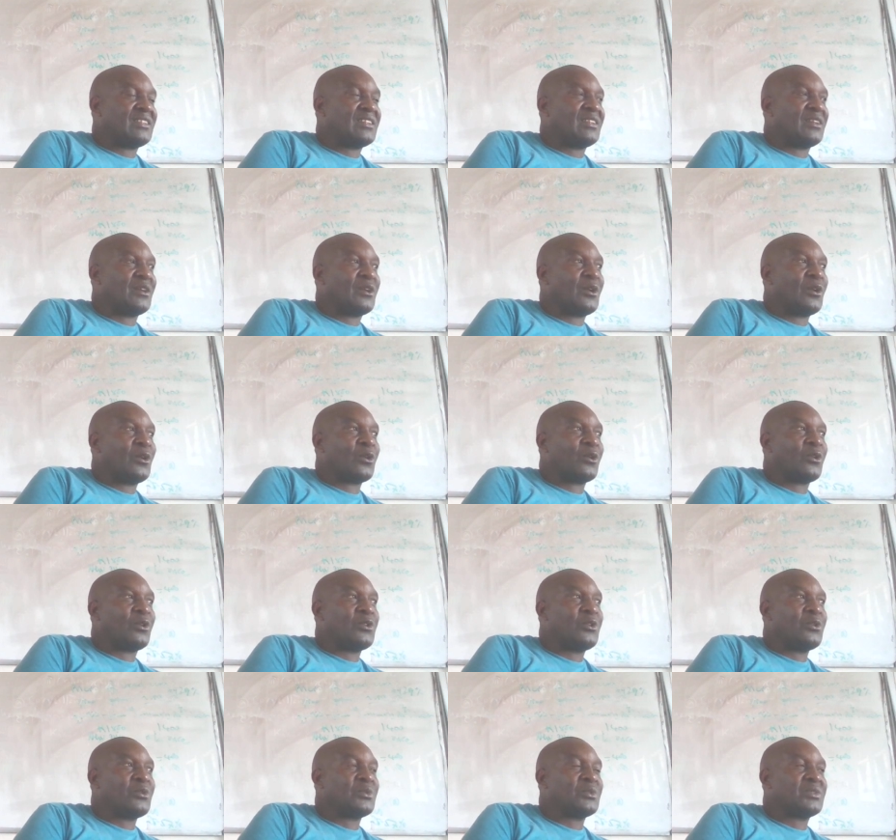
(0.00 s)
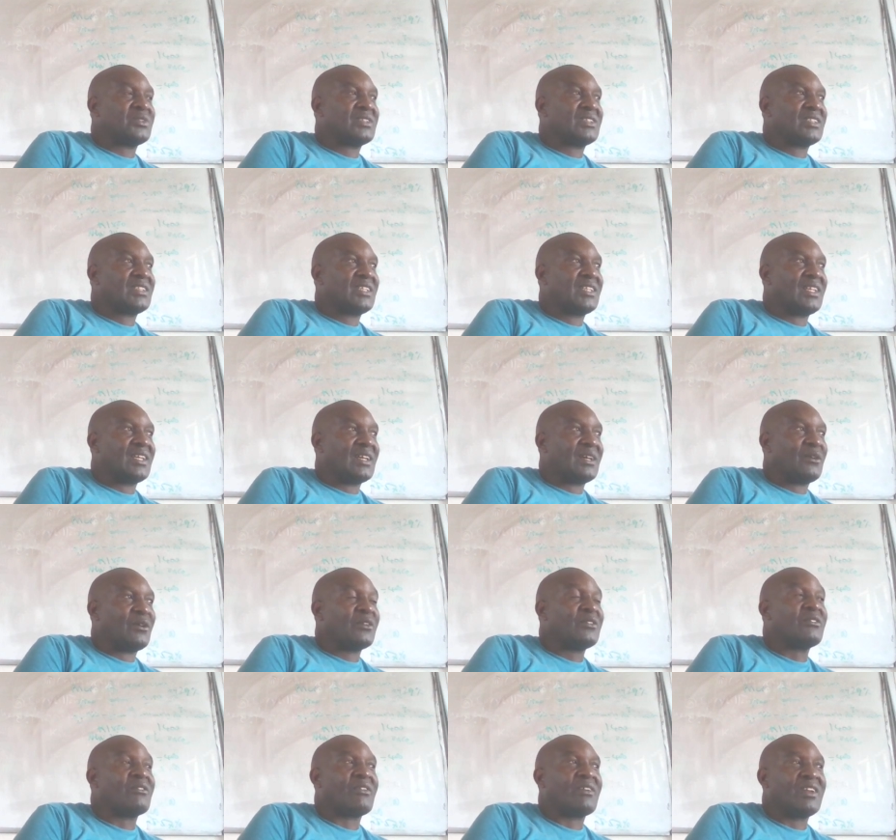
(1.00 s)
in the local news here
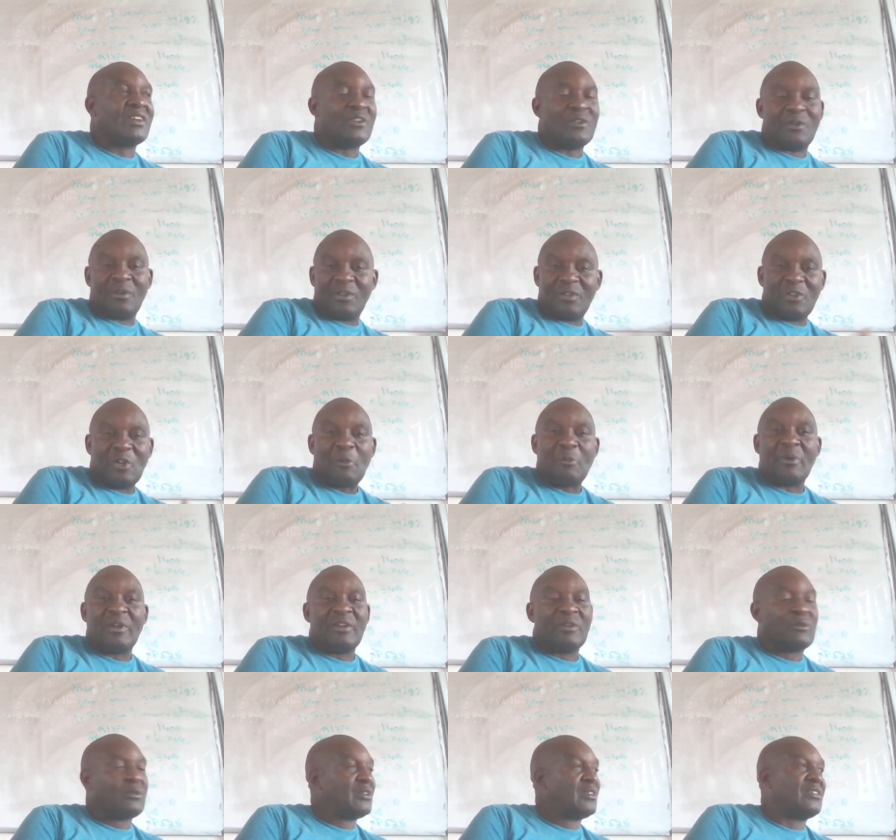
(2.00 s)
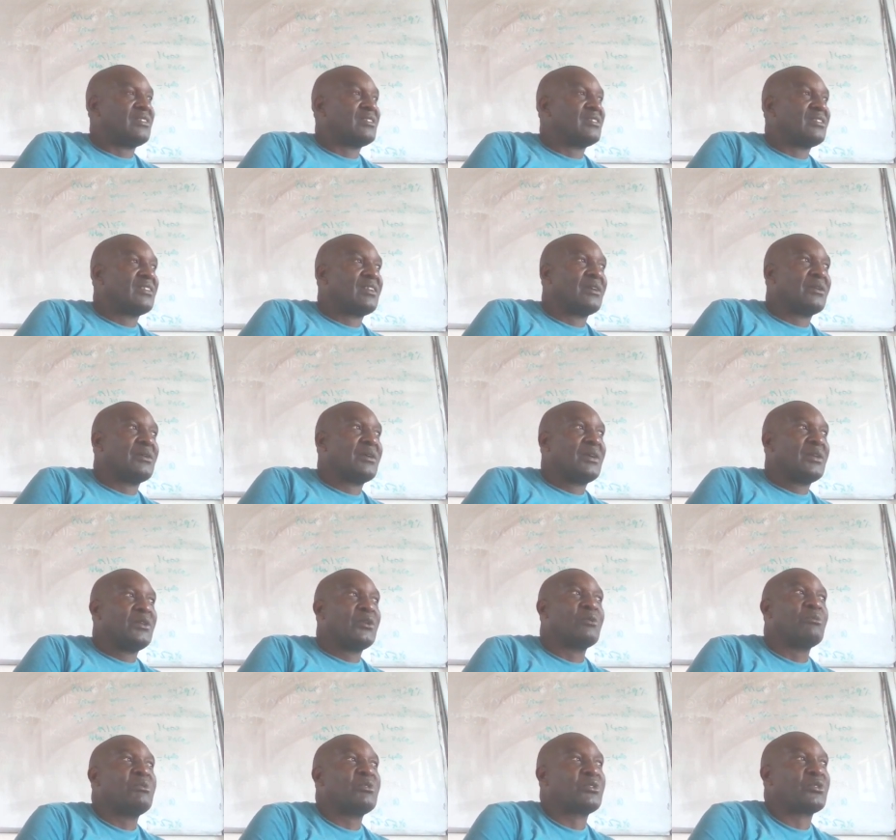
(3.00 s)
on radio, nobody would
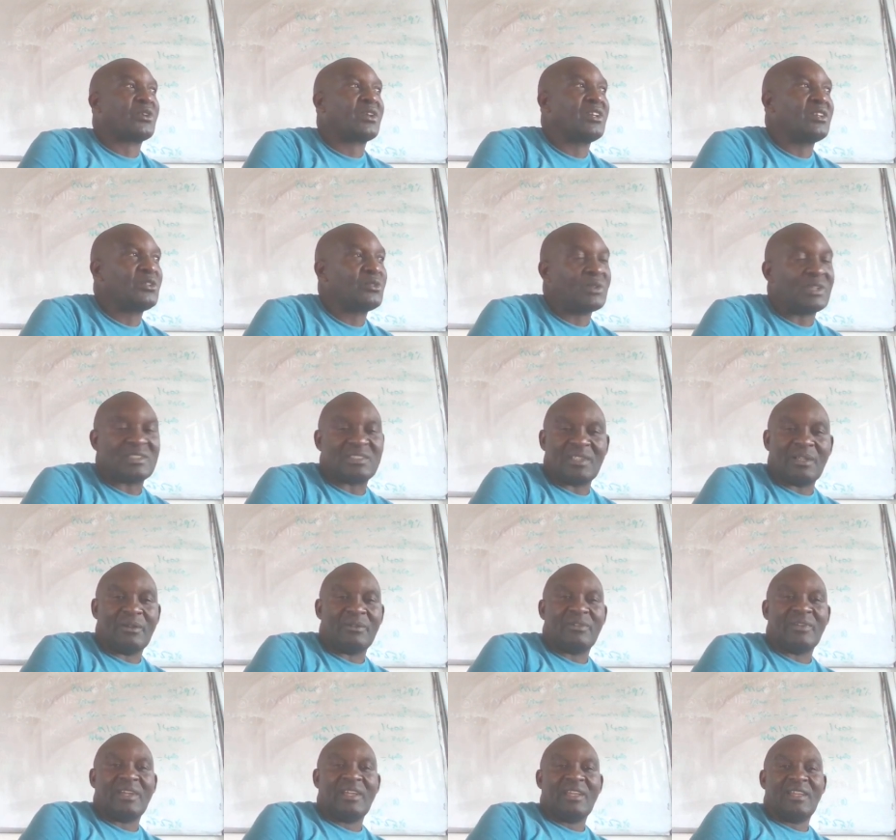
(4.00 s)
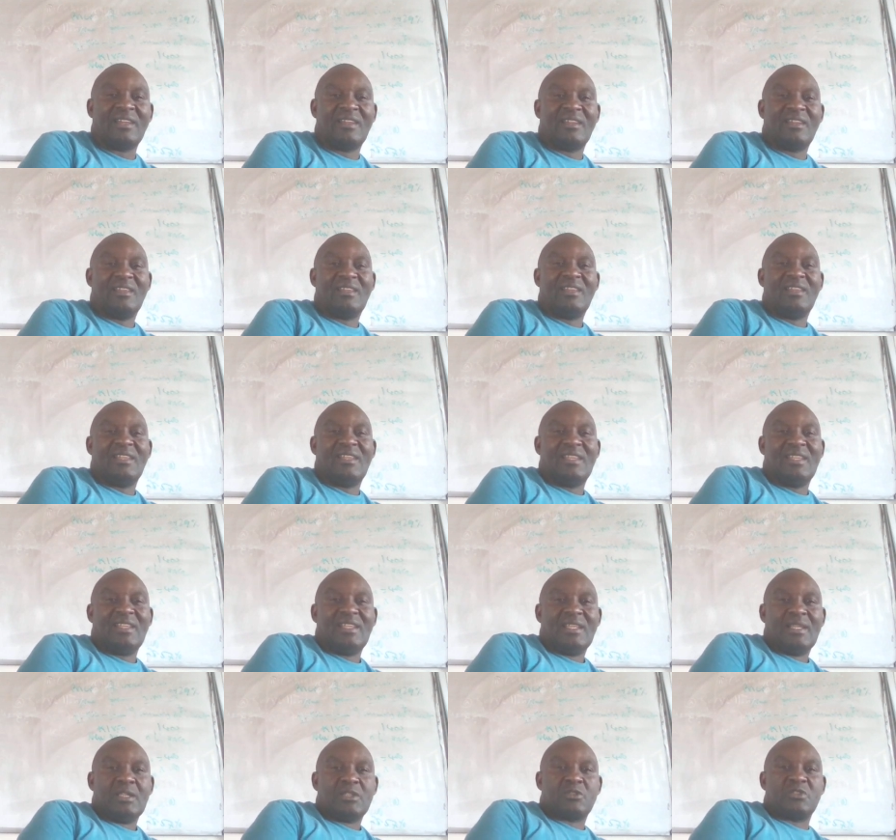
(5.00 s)
You'll be talking to yourself, eh?
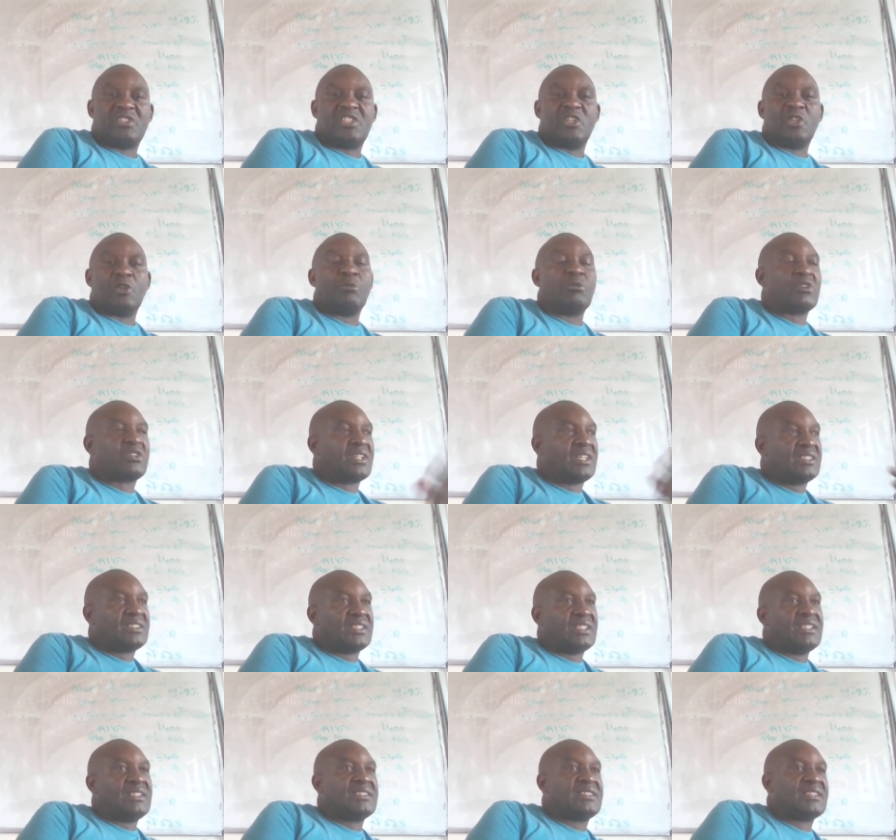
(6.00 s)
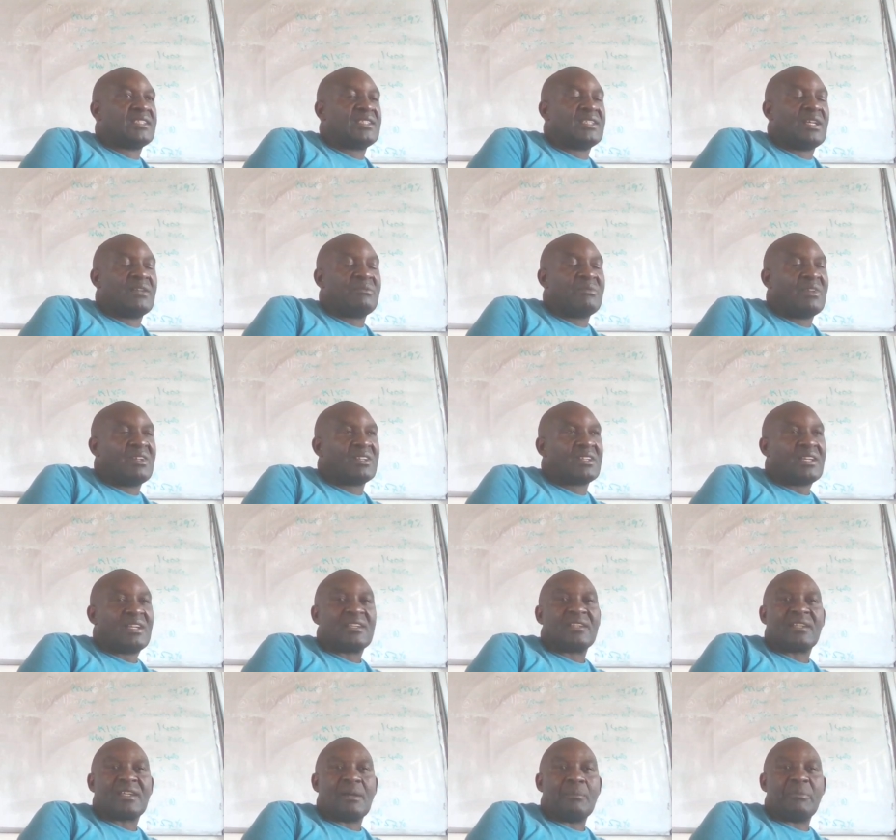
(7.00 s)
So General Motors is an
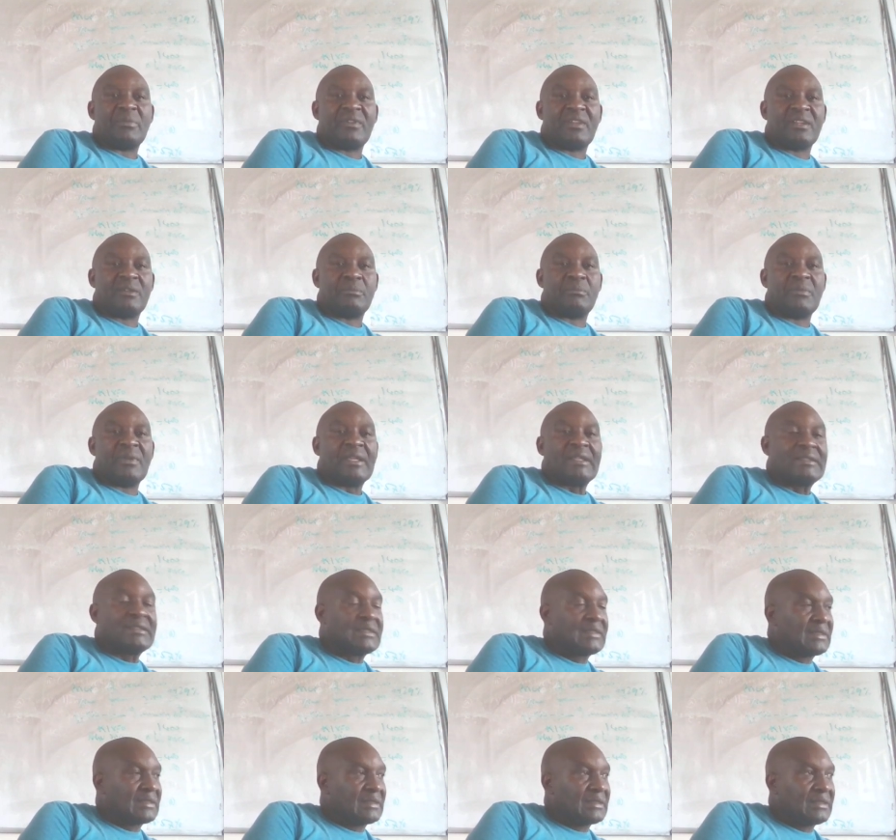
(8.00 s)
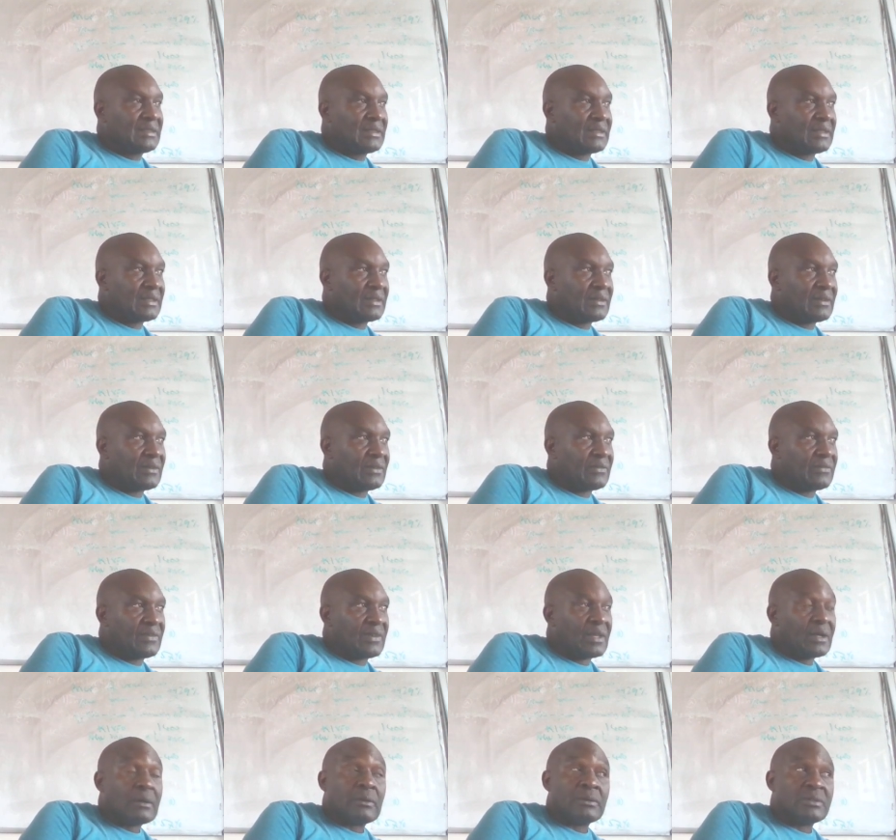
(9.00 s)
American company that makes
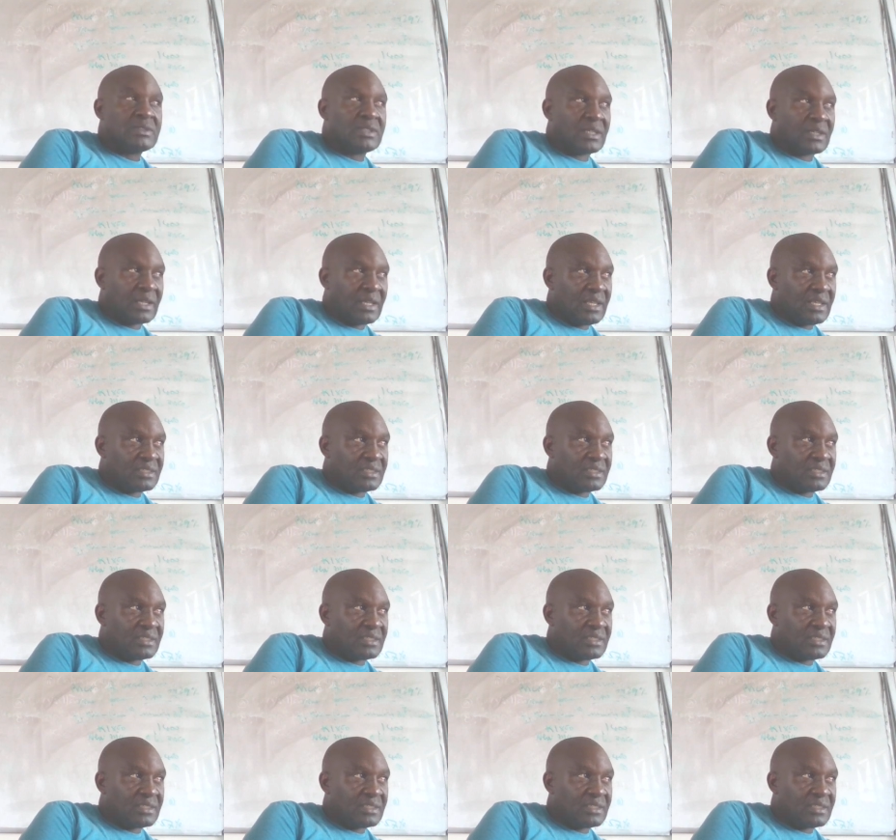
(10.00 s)
vehicles. Eh?